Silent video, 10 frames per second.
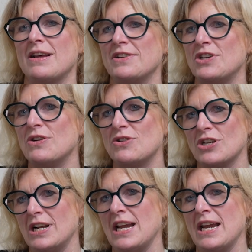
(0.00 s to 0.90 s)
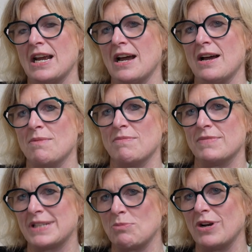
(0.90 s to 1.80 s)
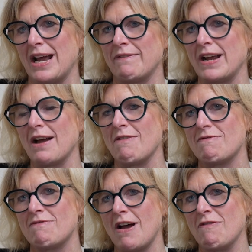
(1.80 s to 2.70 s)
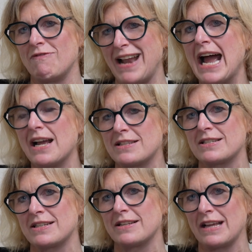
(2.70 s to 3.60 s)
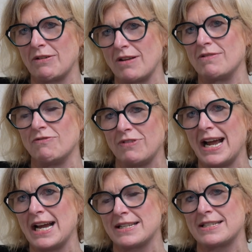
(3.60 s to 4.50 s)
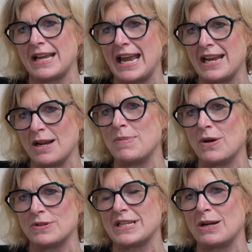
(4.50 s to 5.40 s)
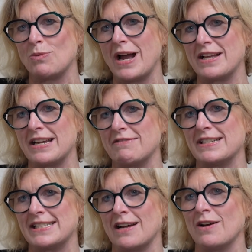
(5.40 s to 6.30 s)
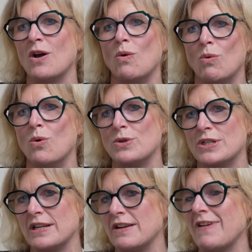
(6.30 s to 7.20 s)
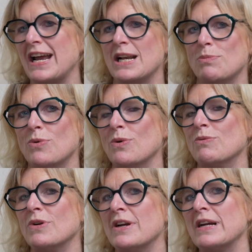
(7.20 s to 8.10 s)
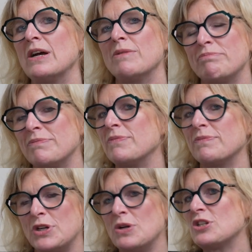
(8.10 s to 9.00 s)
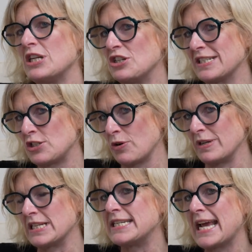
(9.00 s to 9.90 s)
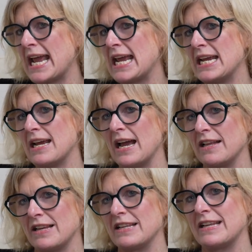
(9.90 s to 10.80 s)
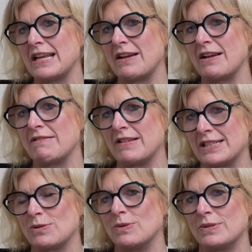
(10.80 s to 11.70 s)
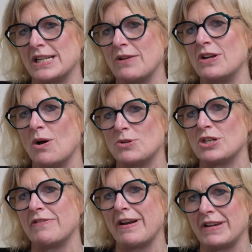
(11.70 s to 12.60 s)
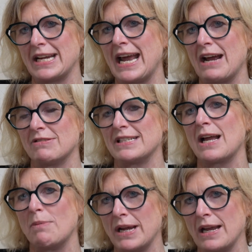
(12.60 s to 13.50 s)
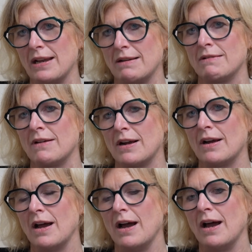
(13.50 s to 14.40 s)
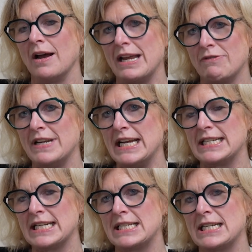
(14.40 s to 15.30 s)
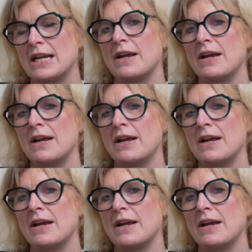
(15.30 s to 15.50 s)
is usually someone having a flat, their own flat in a building where there is a warden available, usually just during the day, and then there's also the option of having carers coming in if needed.